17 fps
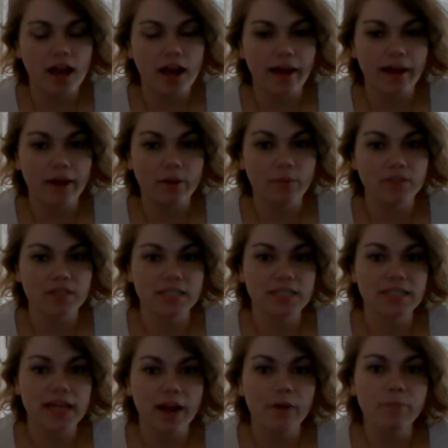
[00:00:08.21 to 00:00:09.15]
I was
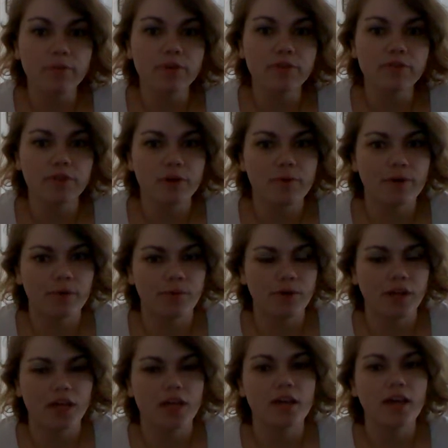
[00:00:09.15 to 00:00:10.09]
in Tampa for about a
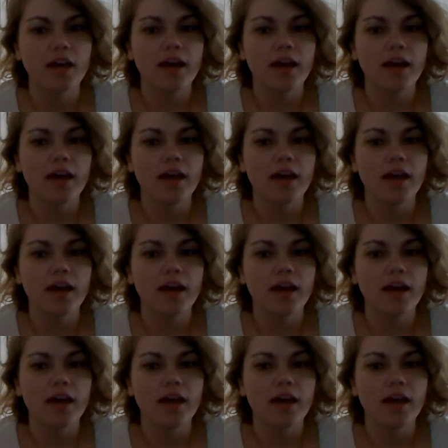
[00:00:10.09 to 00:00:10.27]
week,